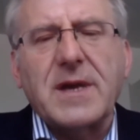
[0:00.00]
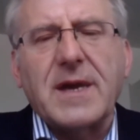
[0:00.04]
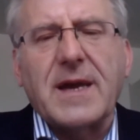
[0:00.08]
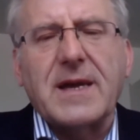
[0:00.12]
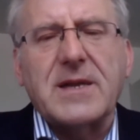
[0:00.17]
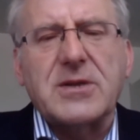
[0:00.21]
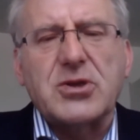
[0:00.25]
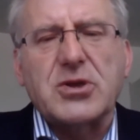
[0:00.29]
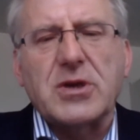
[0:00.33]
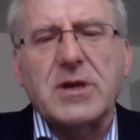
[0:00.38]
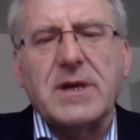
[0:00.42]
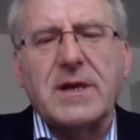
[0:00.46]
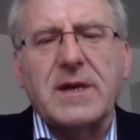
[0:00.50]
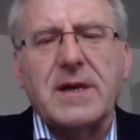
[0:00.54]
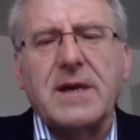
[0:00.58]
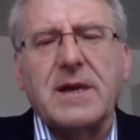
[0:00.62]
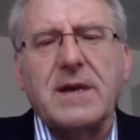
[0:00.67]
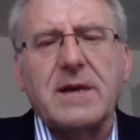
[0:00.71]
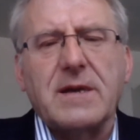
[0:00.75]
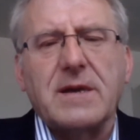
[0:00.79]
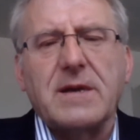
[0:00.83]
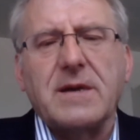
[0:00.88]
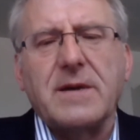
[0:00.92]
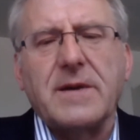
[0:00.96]

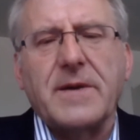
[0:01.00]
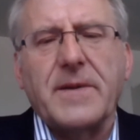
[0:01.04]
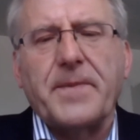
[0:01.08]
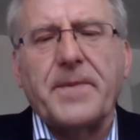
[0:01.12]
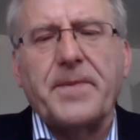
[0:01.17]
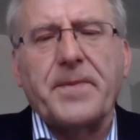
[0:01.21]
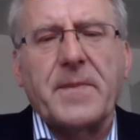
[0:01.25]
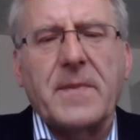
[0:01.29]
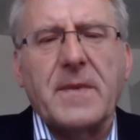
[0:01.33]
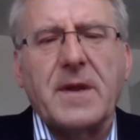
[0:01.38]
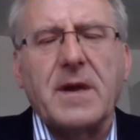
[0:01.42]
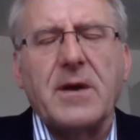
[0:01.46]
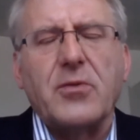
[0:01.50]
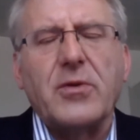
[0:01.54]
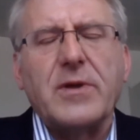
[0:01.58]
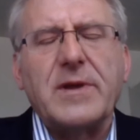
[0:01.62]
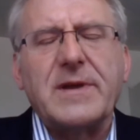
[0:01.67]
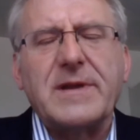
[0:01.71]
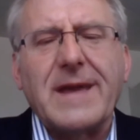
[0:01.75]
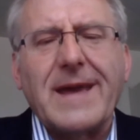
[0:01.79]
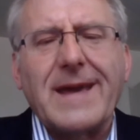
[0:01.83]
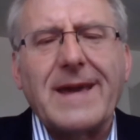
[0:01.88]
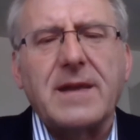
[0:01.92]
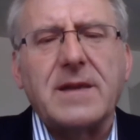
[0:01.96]
actually
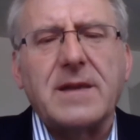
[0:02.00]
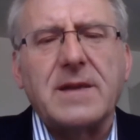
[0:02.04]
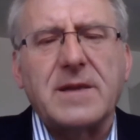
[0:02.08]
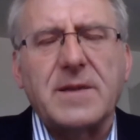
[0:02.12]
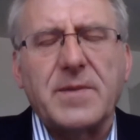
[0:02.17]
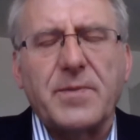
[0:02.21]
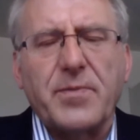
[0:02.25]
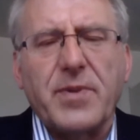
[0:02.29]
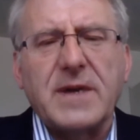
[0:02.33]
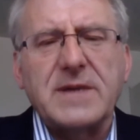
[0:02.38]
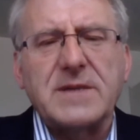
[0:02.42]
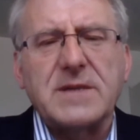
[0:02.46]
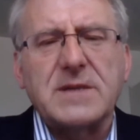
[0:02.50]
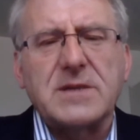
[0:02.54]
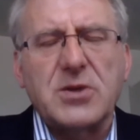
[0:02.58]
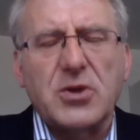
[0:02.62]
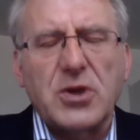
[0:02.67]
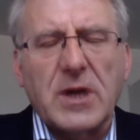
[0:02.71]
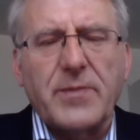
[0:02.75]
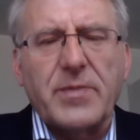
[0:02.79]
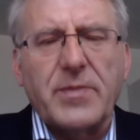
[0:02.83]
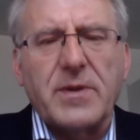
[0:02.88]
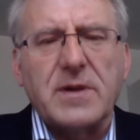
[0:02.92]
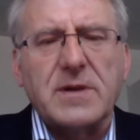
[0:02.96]
retained by the
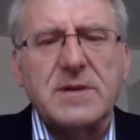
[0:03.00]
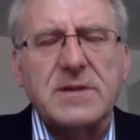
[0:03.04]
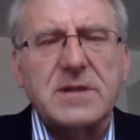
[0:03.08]
scrubber.